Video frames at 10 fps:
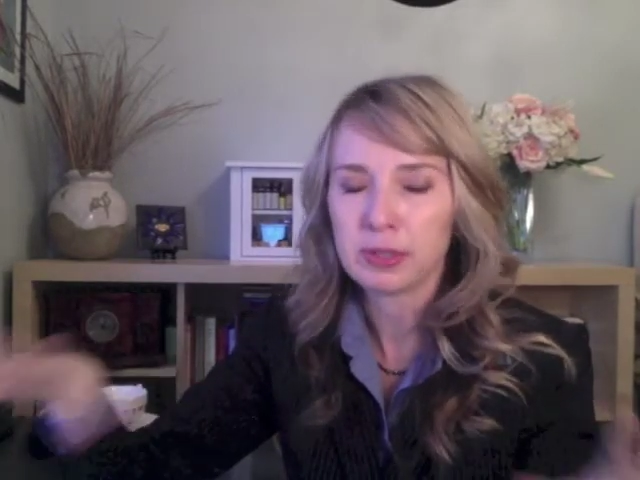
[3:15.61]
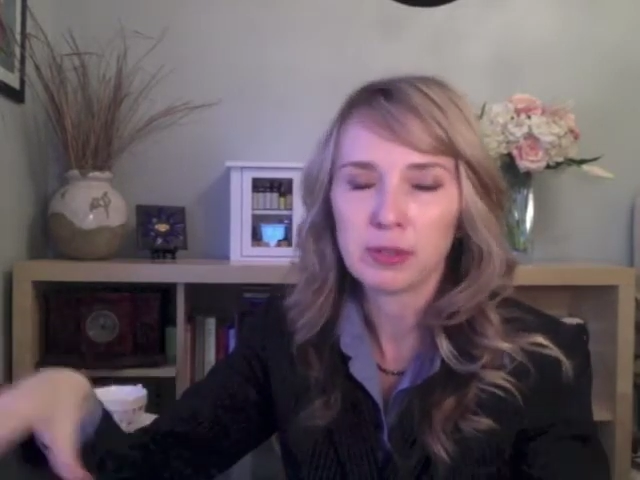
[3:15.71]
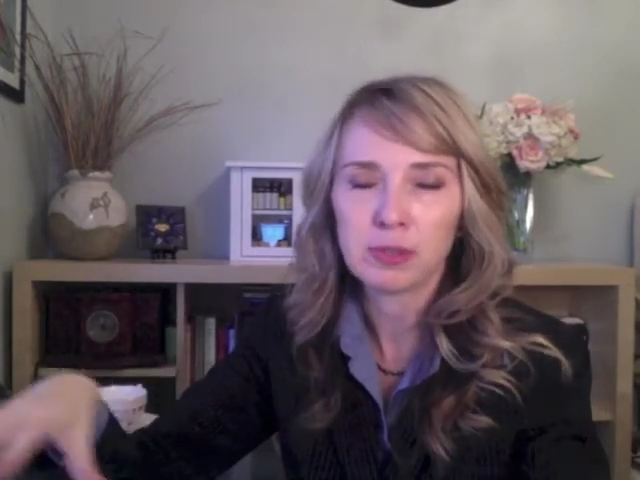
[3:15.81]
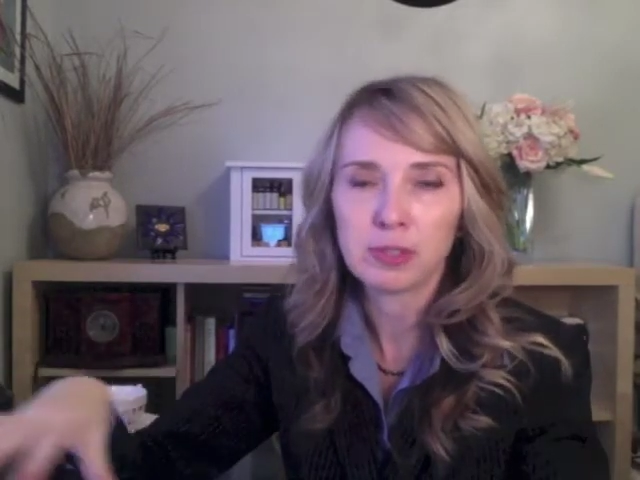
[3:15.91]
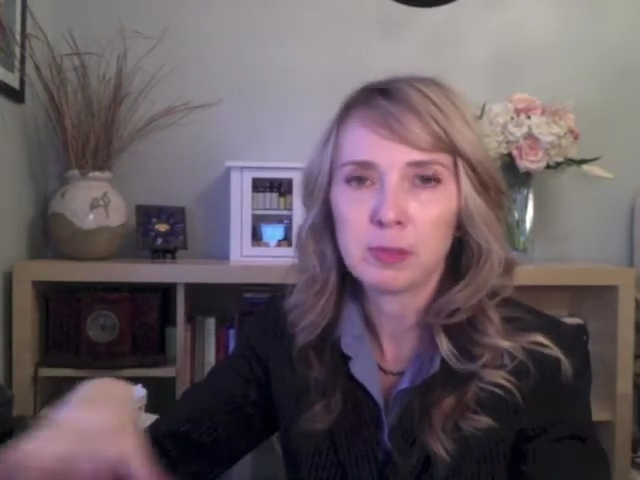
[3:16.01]

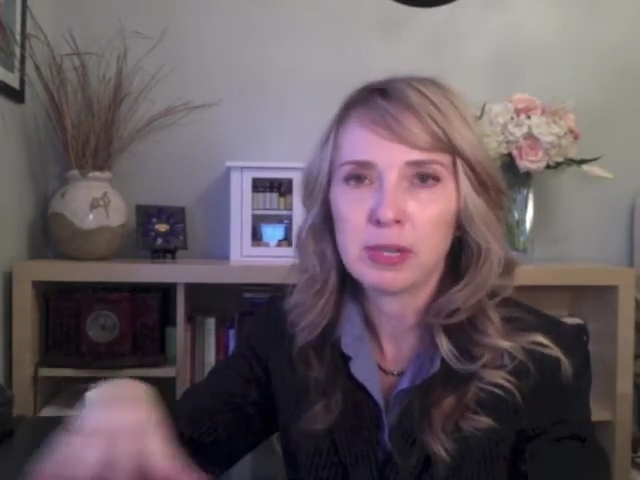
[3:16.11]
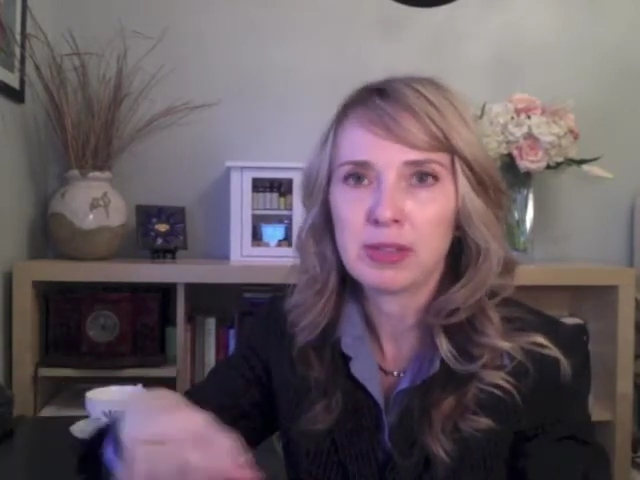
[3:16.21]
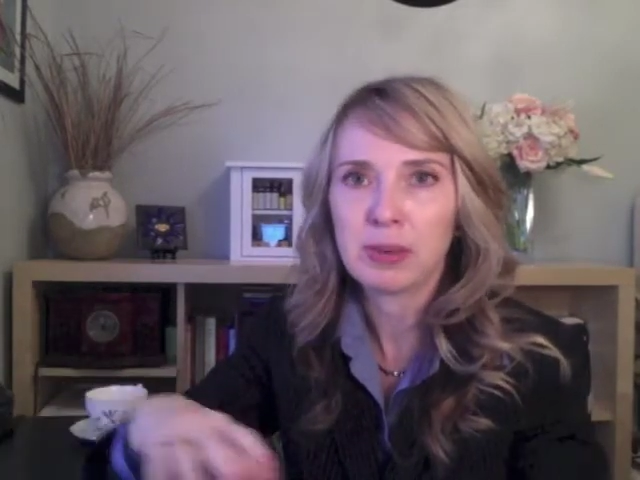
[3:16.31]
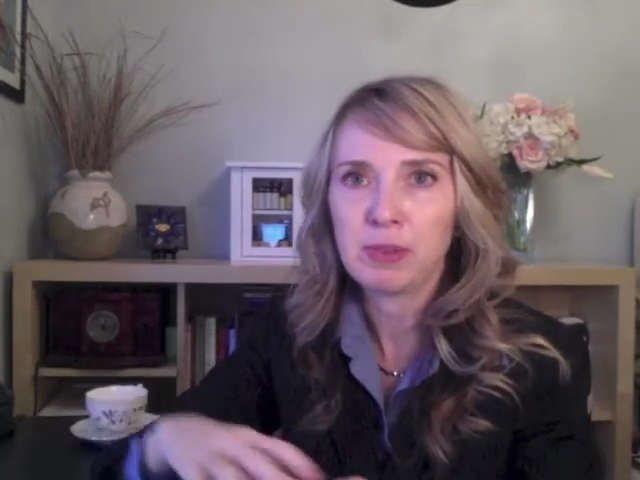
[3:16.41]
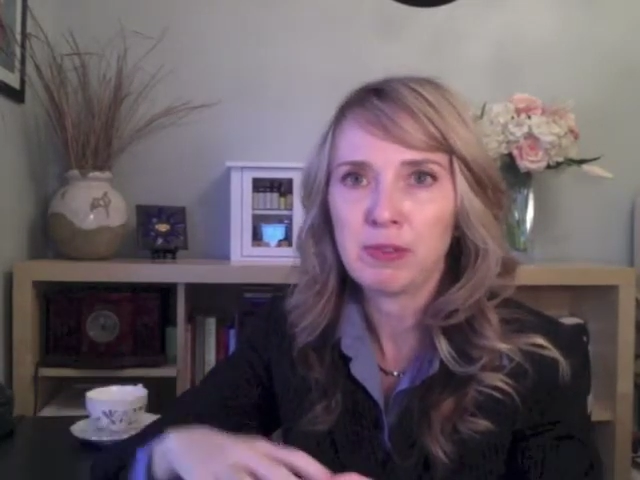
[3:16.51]
so to speak,
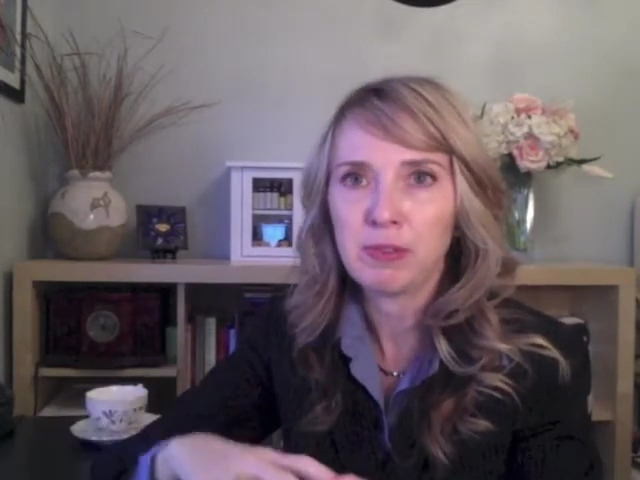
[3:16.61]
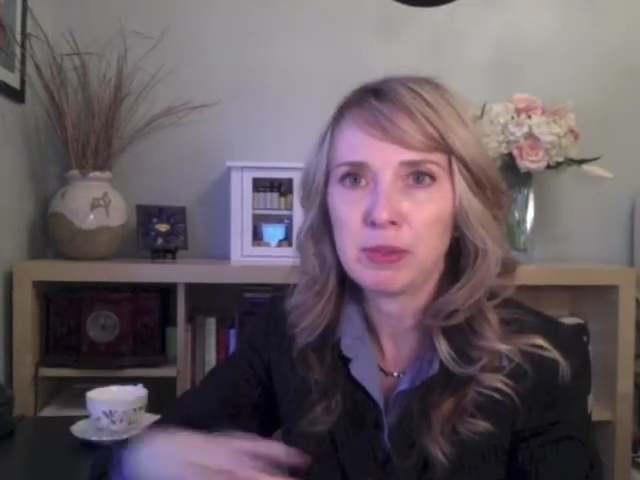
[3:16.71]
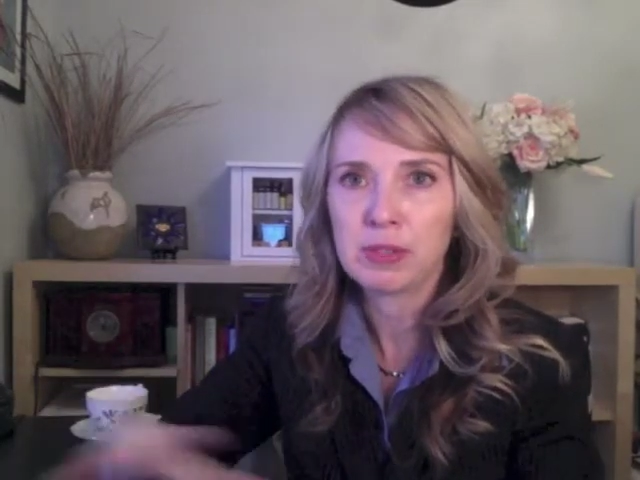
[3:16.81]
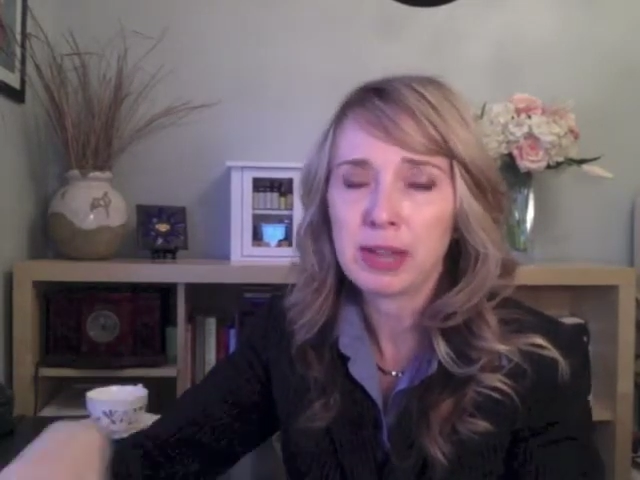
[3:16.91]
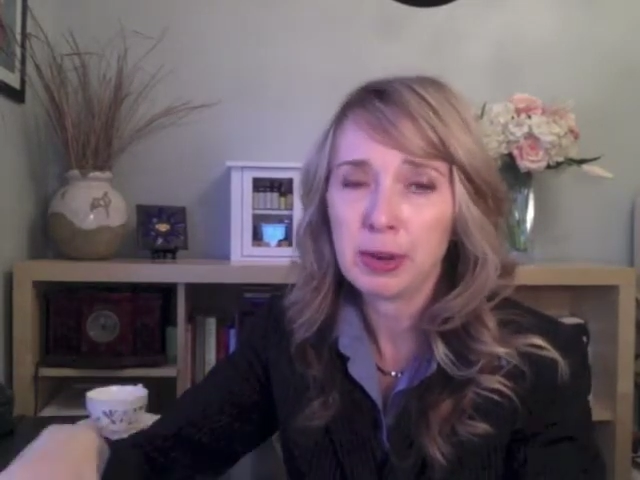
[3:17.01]
that we view
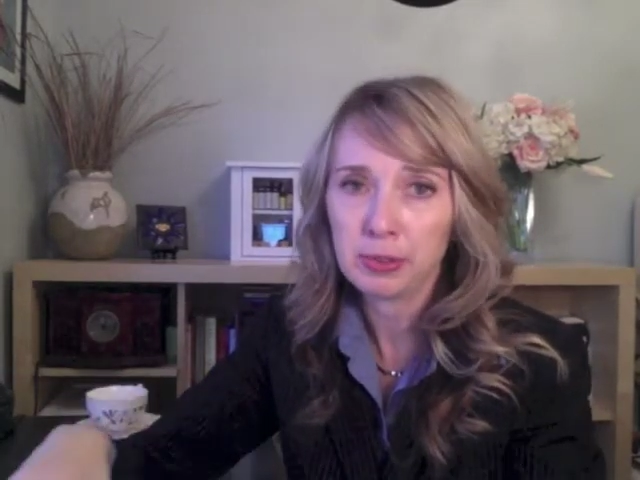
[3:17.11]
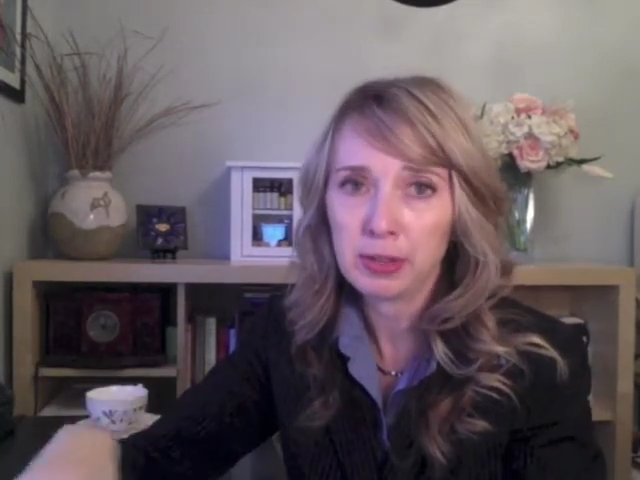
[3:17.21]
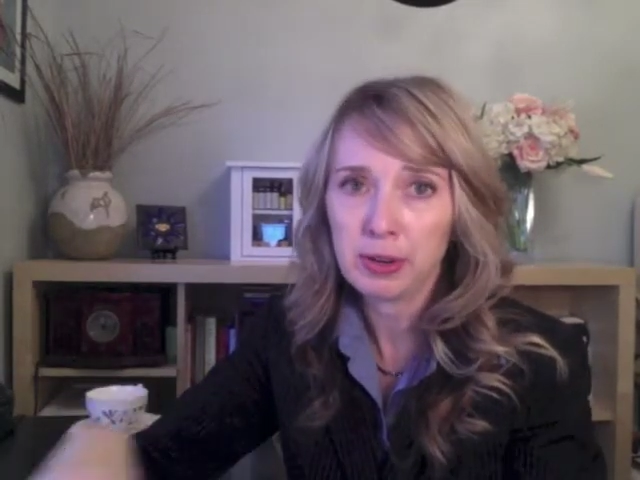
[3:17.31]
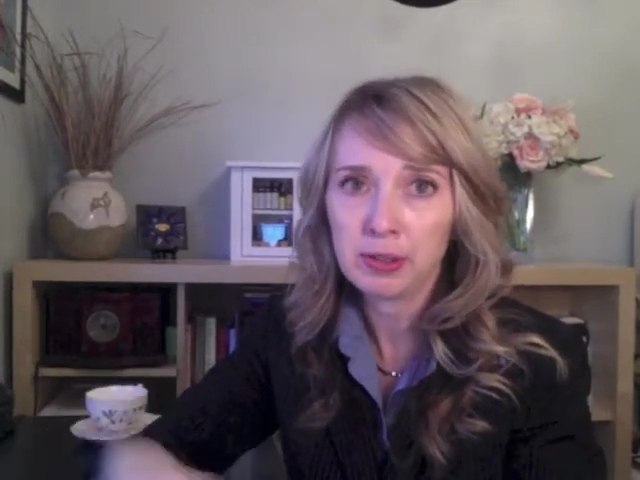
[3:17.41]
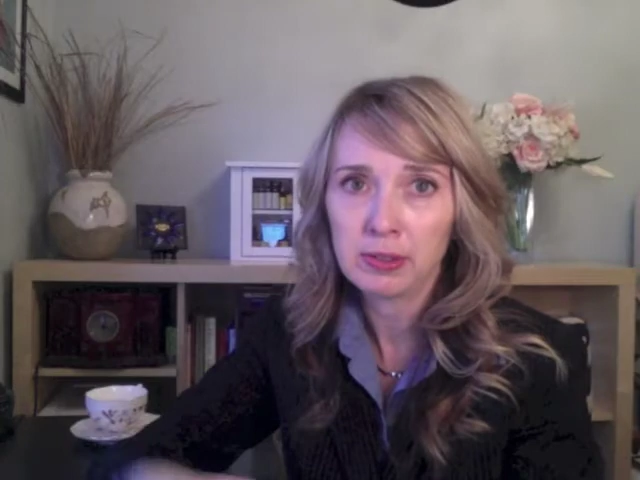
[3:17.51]
this out
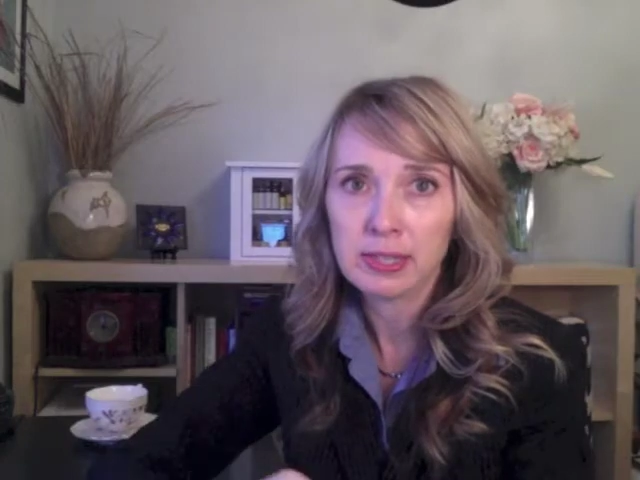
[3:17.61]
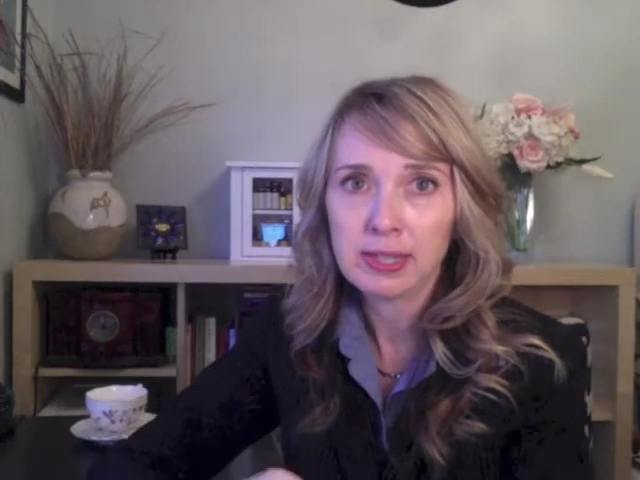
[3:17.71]
there,